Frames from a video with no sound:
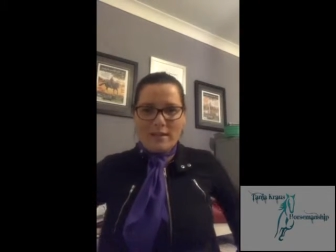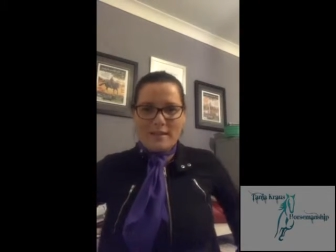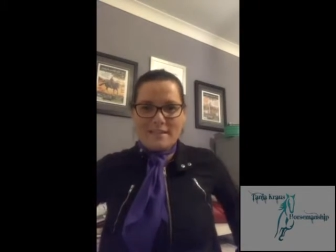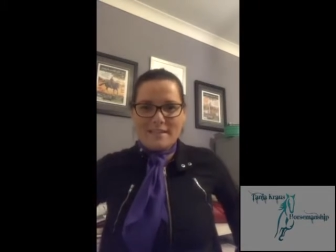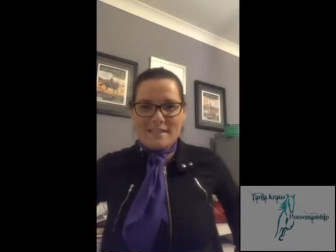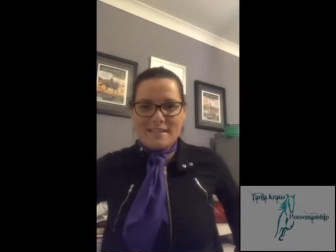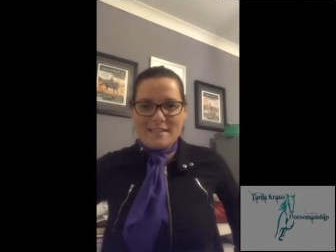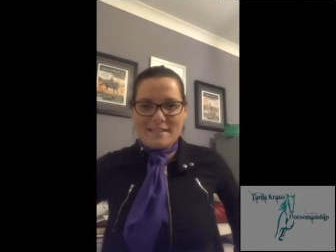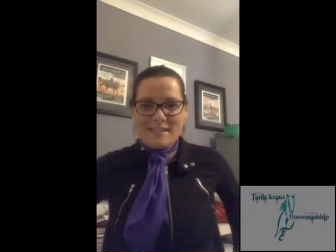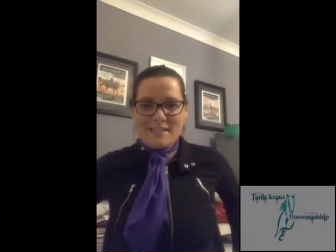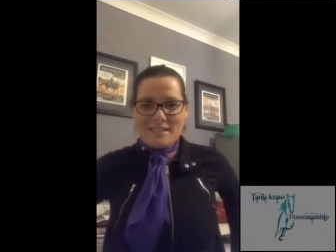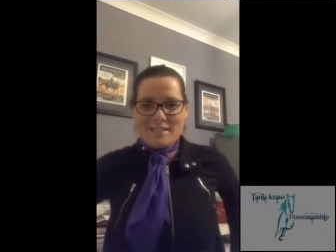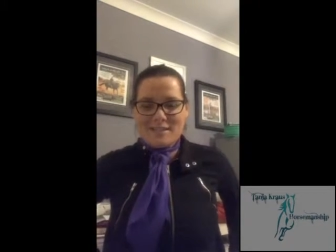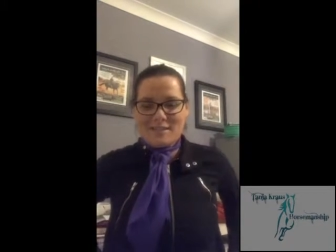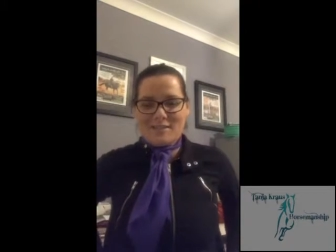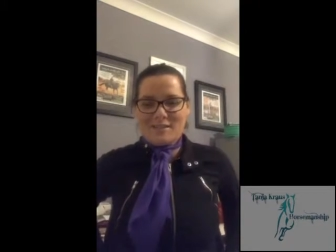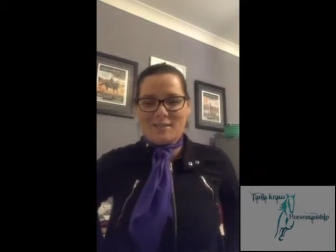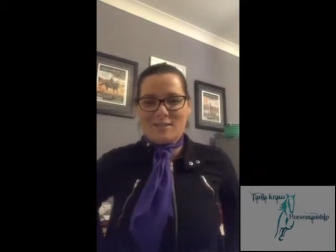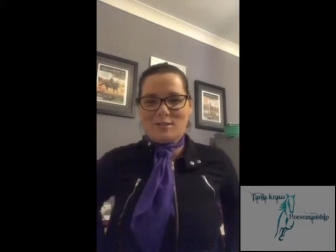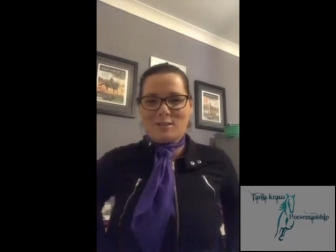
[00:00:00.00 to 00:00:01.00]
its
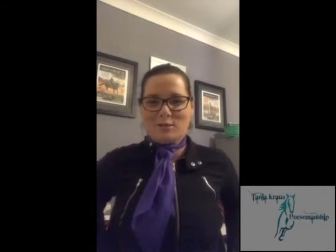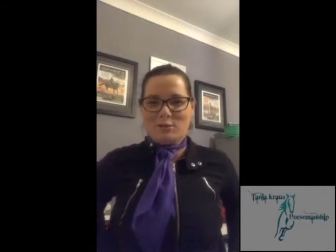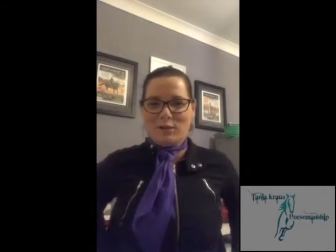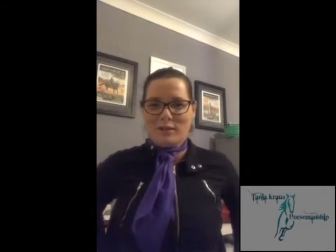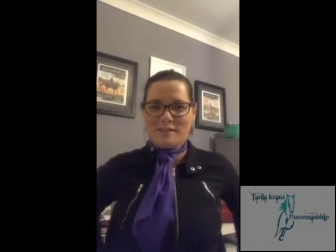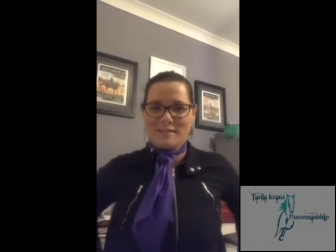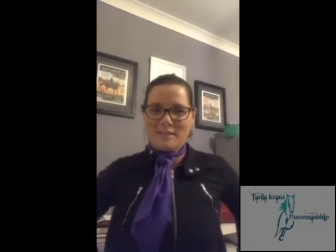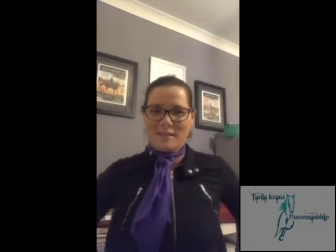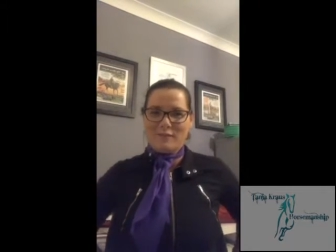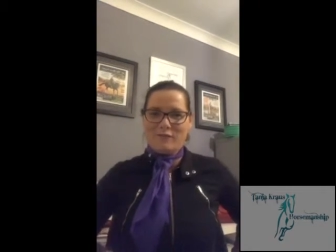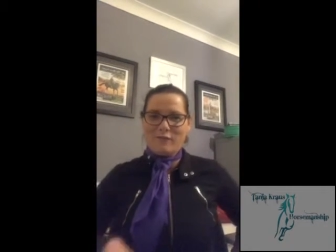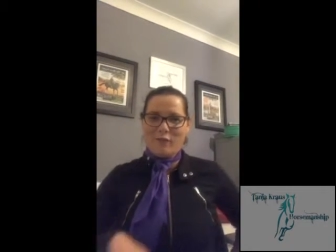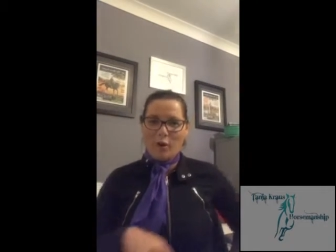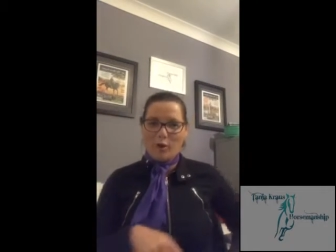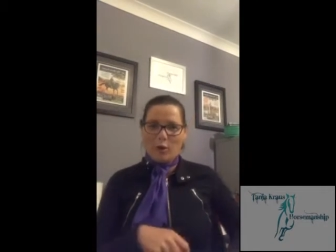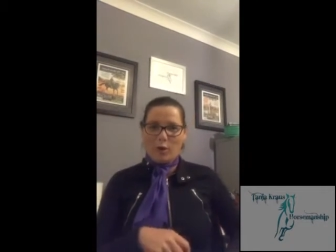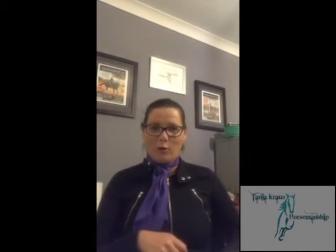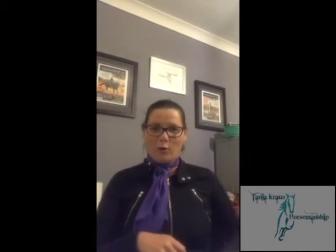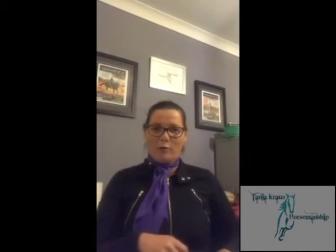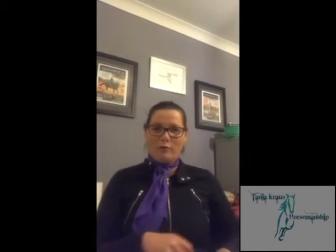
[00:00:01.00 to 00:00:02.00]
existence until I see
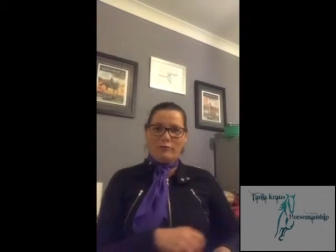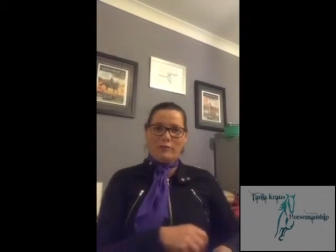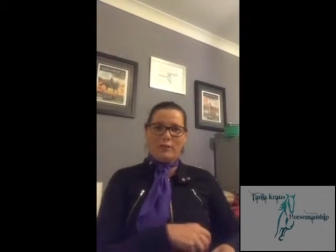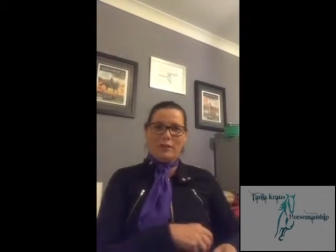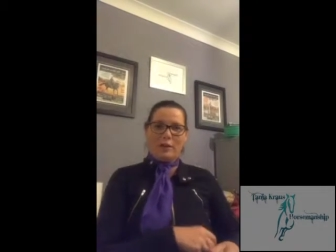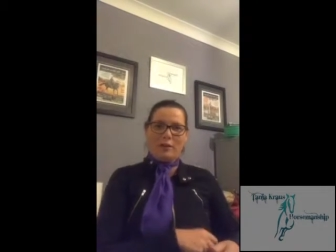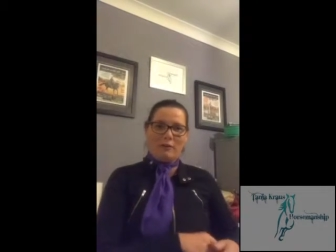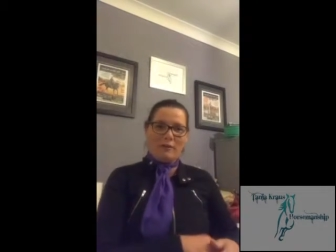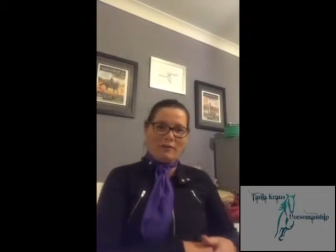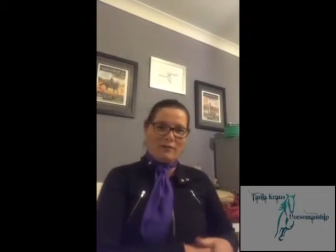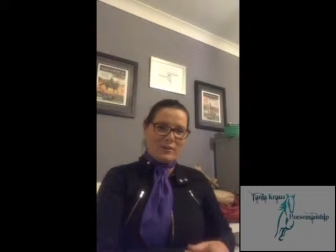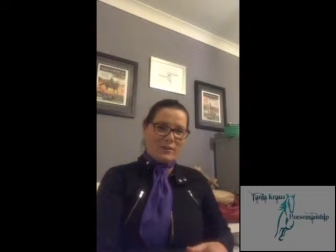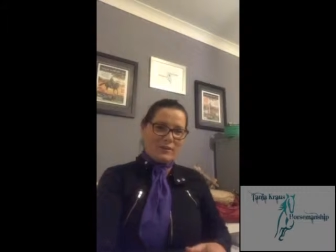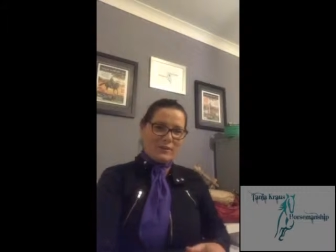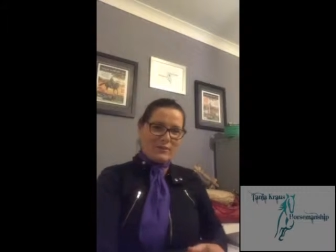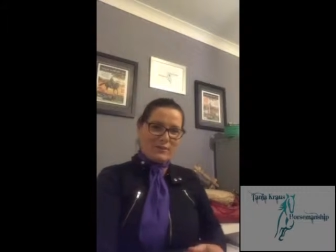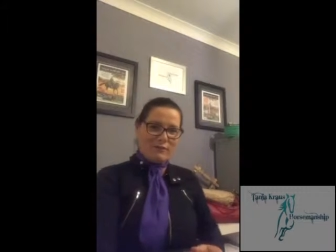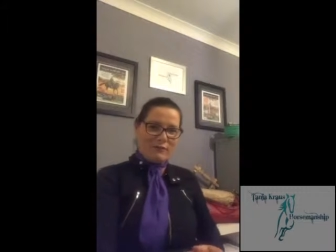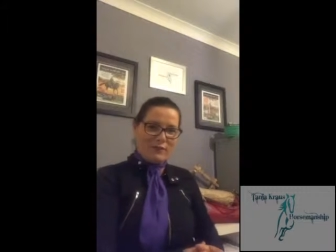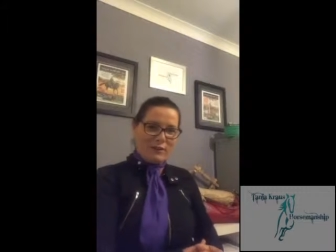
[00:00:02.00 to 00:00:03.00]
photo or video
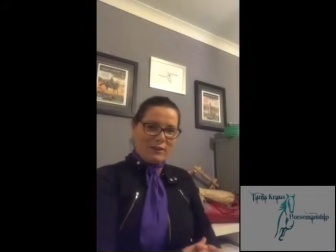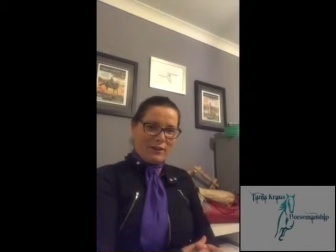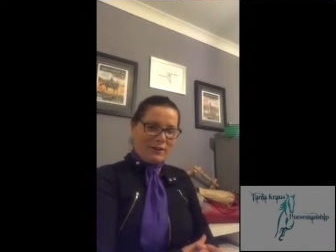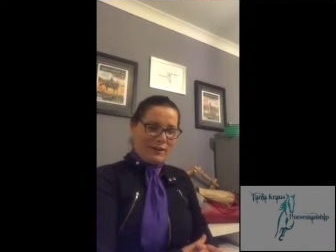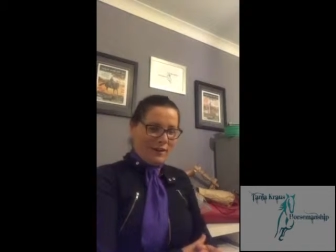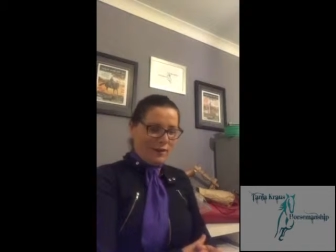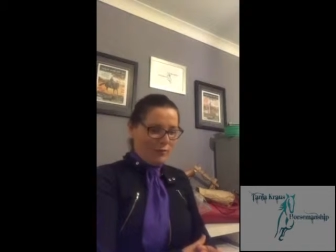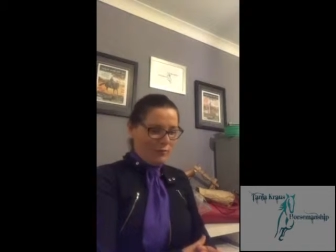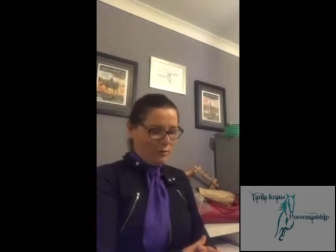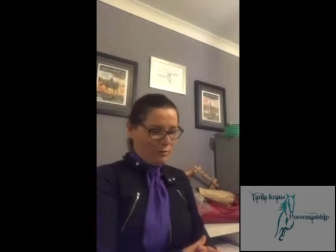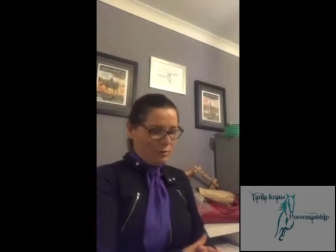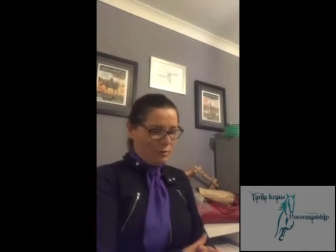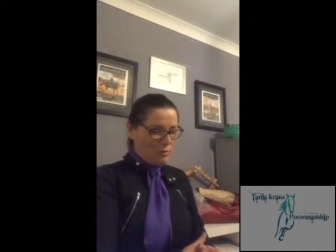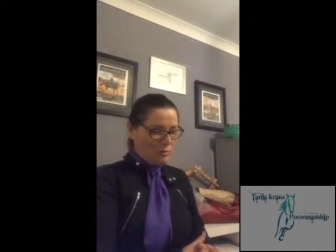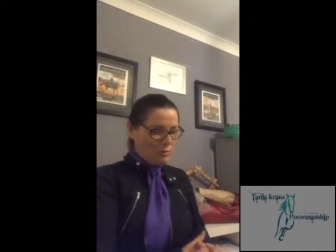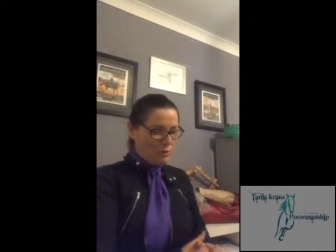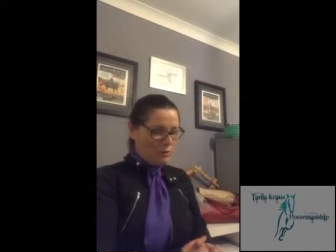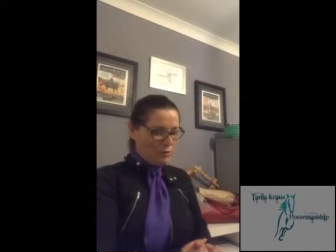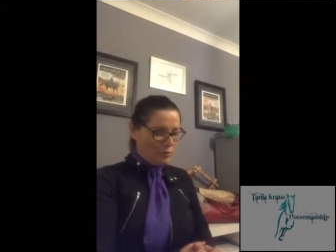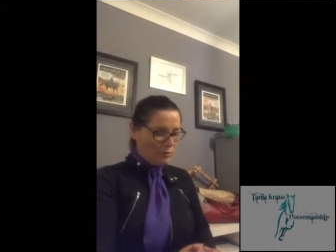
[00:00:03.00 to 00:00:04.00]
evidence of the
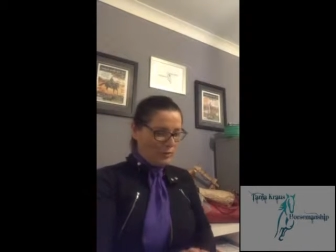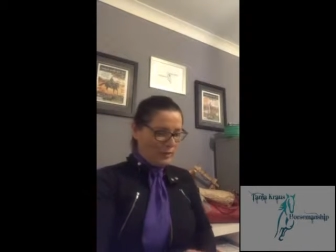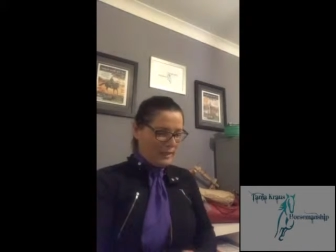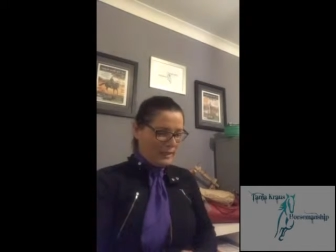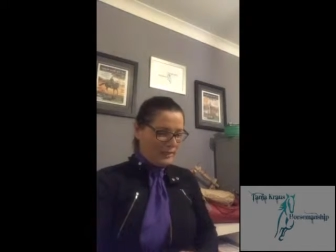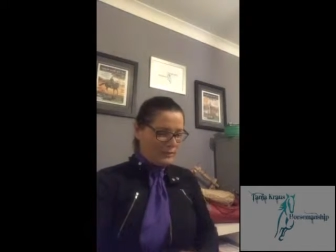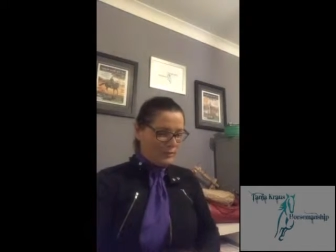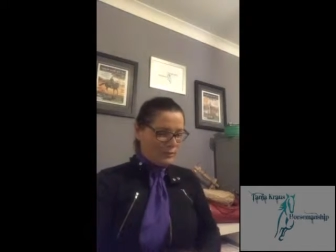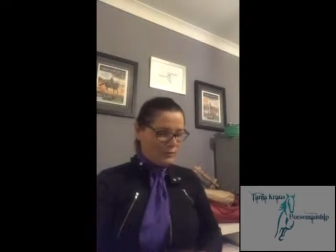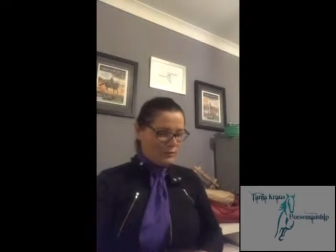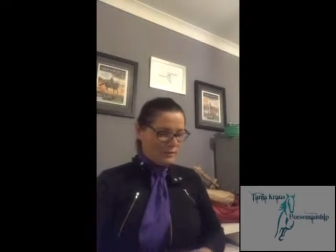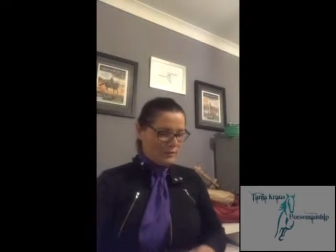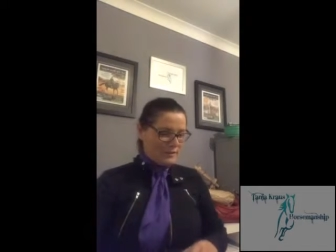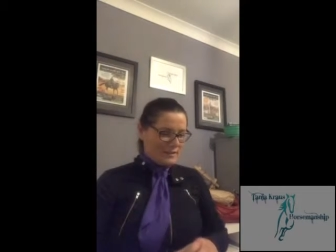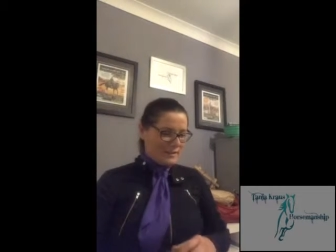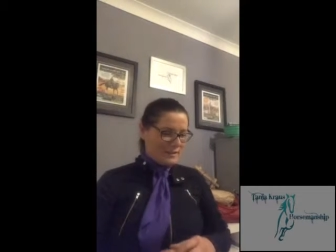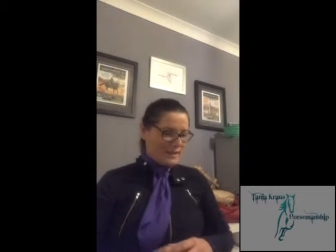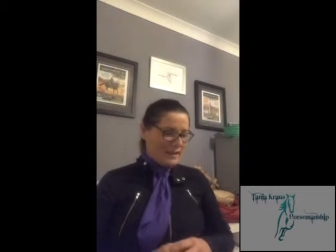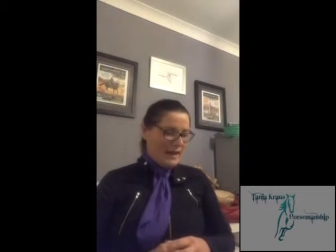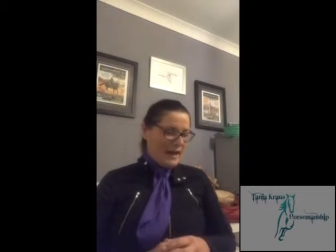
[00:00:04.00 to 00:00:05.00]
pool noodle being
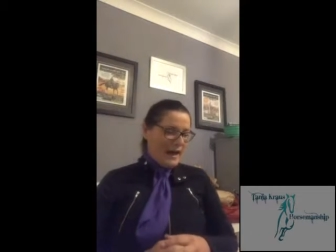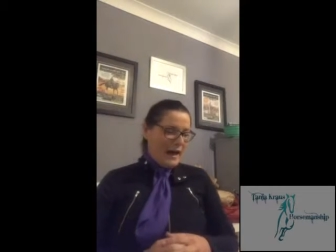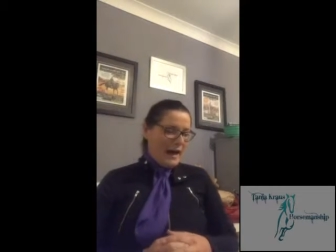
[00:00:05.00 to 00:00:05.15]
used.